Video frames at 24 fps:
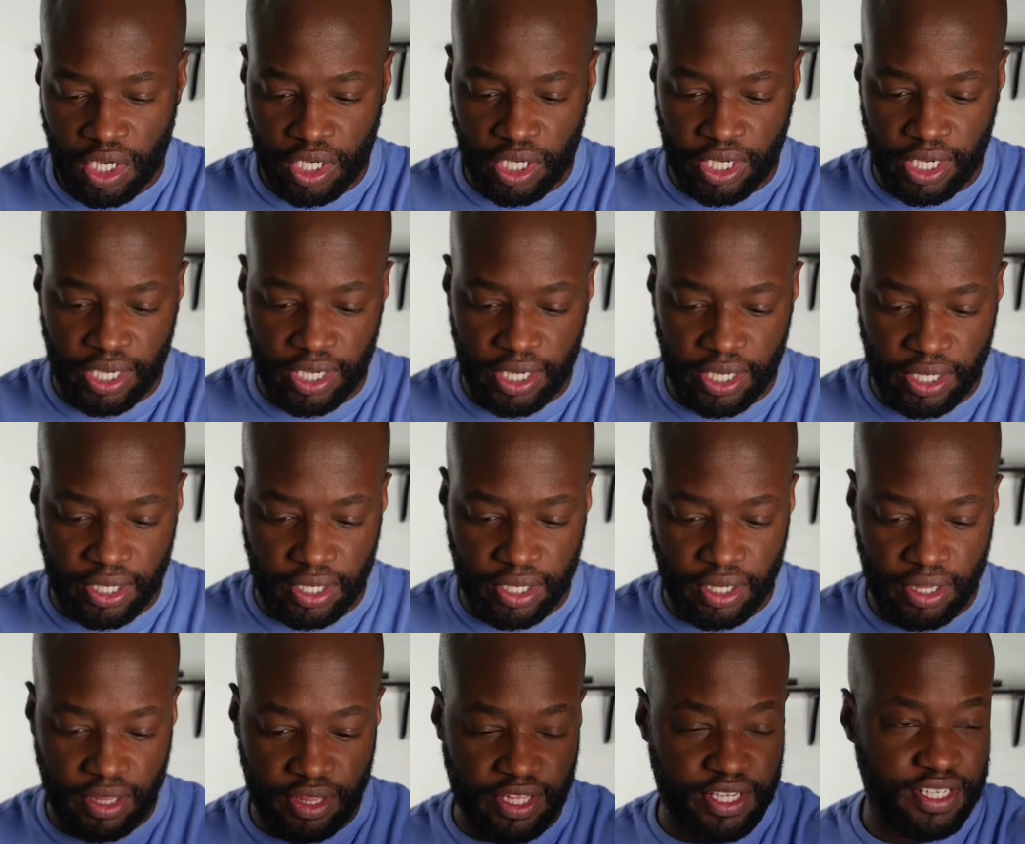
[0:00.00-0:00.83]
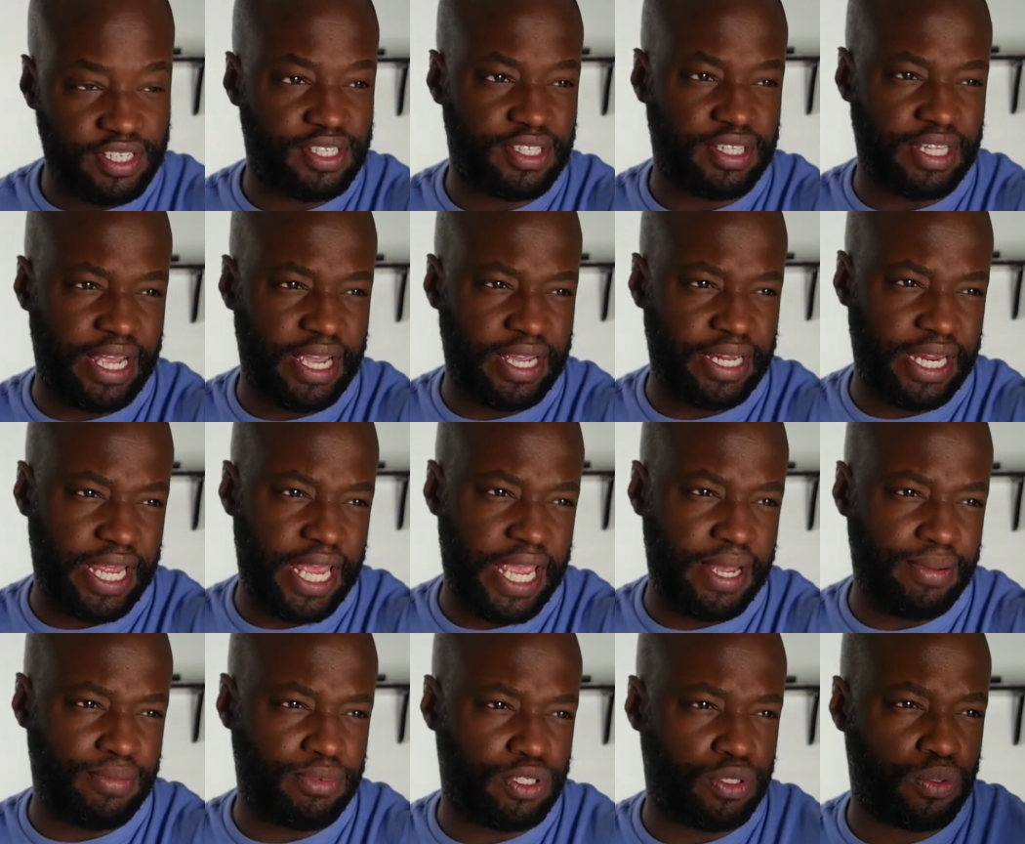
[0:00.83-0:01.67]
and this light
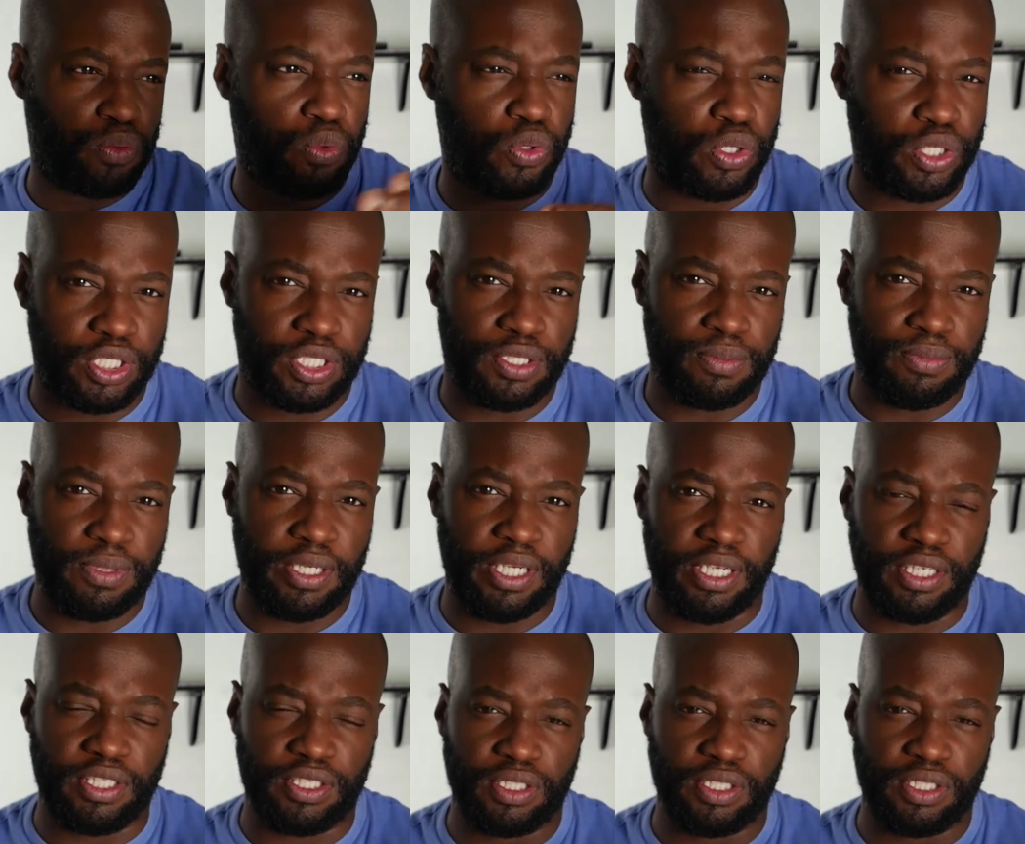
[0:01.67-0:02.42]
aimed towards me.